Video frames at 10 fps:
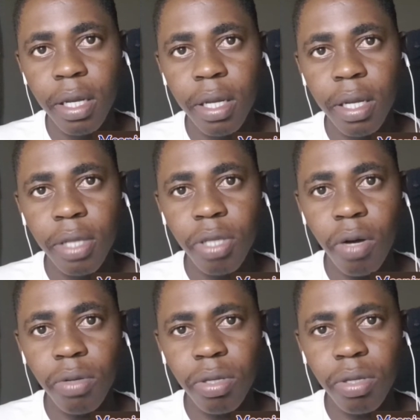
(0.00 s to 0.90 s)

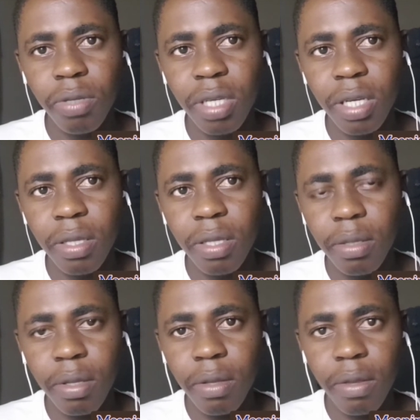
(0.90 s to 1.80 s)
So you see,
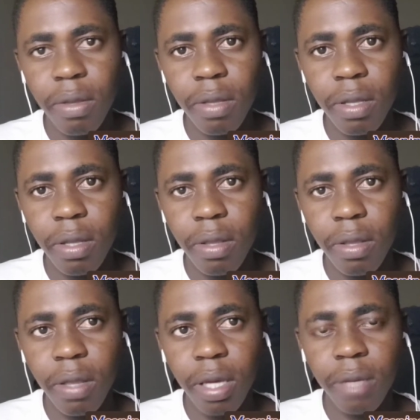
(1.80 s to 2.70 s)
the
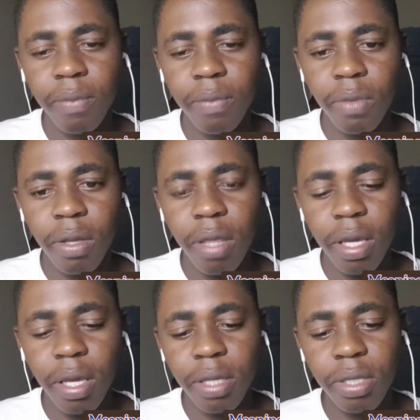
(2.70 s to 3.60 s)
thing
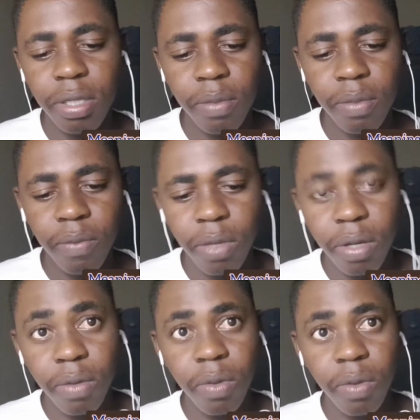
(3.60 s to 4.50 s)
is,
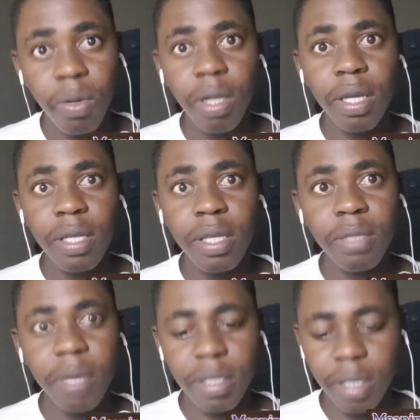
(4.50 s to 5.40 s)
the world is
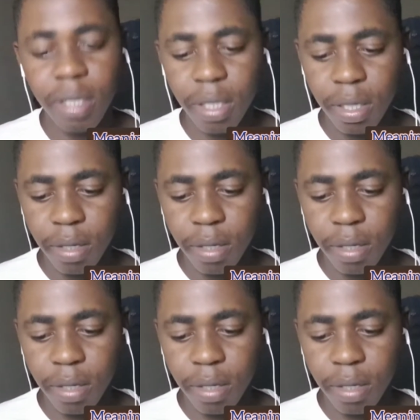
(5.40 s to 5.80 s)
basically